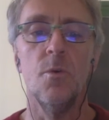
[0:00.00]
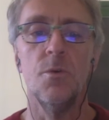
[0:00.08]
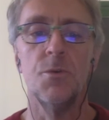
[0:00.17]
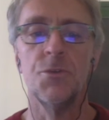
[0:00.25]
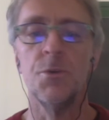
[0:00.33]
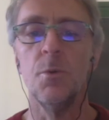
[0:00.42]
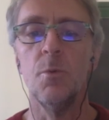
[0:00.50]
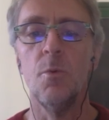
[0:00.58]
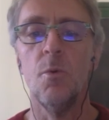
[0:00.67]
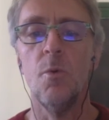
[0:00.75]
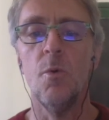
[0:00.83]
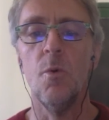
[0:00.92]
So
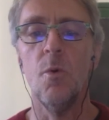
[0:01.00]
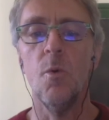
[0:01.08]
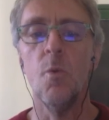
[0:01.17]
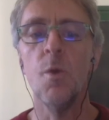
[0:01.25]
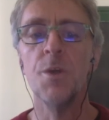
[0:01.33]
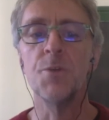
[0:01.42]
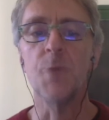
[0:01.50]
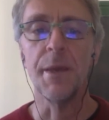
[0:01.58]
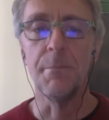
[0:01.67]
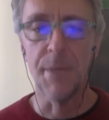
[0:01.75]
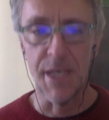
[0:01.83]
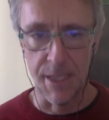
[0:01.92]
what do
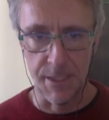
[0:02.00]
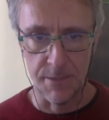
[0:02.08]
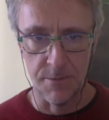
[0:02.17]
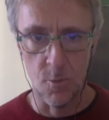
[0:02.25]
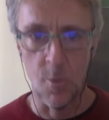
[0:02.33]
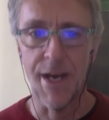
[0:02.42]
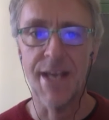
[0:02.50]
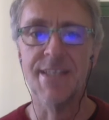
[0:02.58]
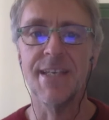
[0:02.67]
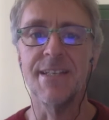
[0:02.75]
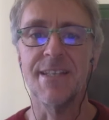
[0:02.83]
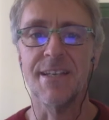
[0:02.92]
I mean when I
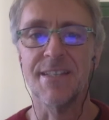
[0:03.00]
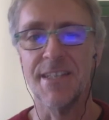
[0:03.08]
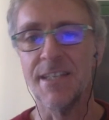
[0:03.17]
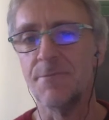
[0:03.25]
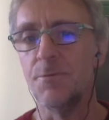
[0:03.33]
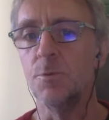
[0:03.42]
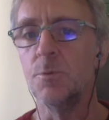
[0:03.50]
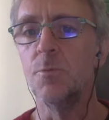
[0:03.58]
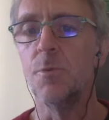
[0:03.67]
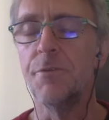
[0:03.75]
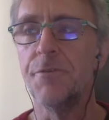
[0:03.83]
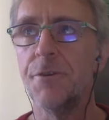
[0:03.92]
say successful,
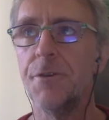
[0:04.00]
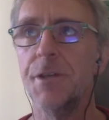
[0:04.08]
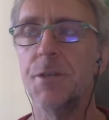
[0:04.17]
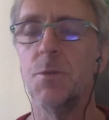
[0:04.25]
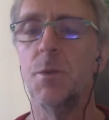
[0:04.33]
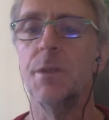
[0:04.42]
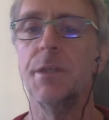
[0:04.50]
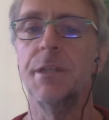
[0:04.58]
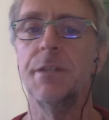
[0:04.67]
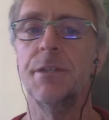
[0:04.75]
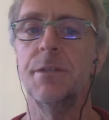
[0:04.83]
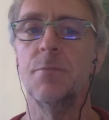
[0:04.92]
referring to a
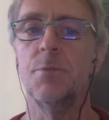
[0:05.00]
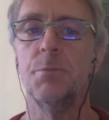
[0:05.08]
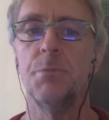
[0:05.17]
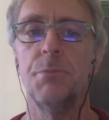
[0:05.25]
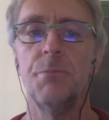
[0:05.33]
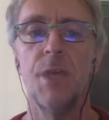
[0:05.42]
LinkedIn group?